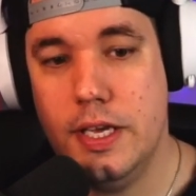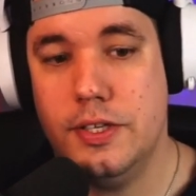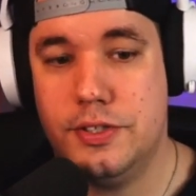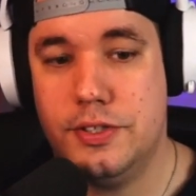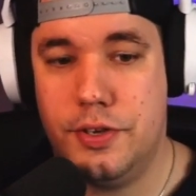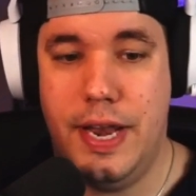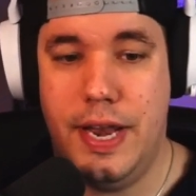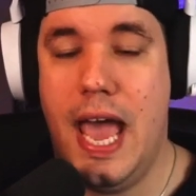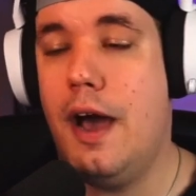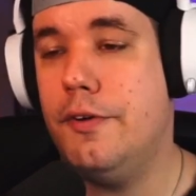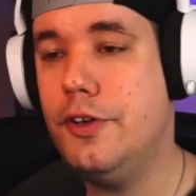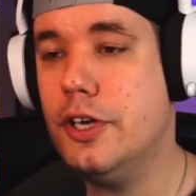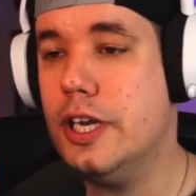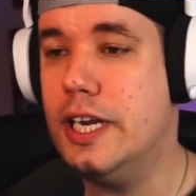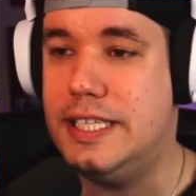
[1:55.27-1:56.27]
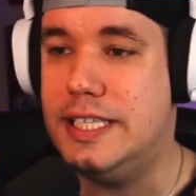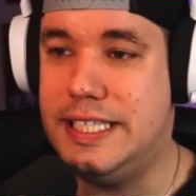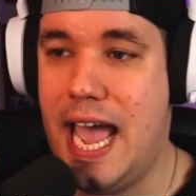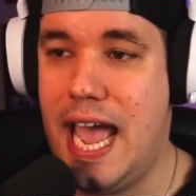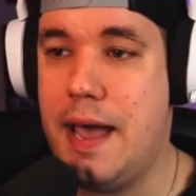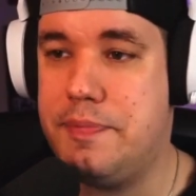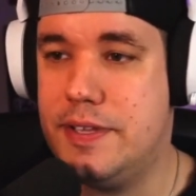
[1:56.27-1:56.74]
So now you're going to
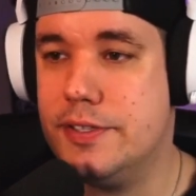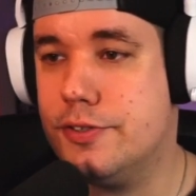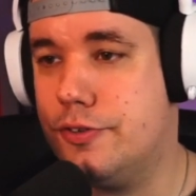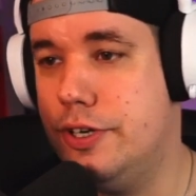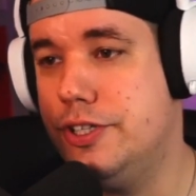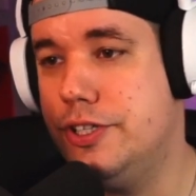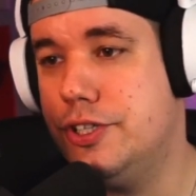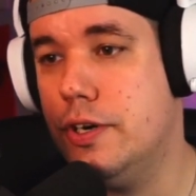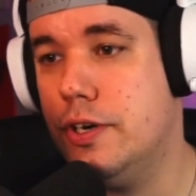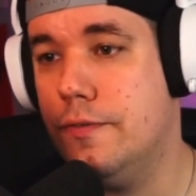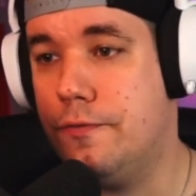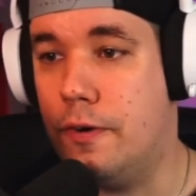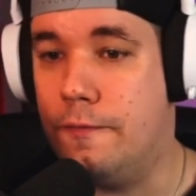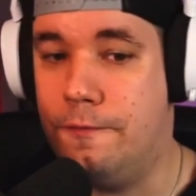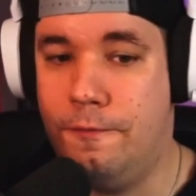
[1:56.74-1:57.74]
tap this creature for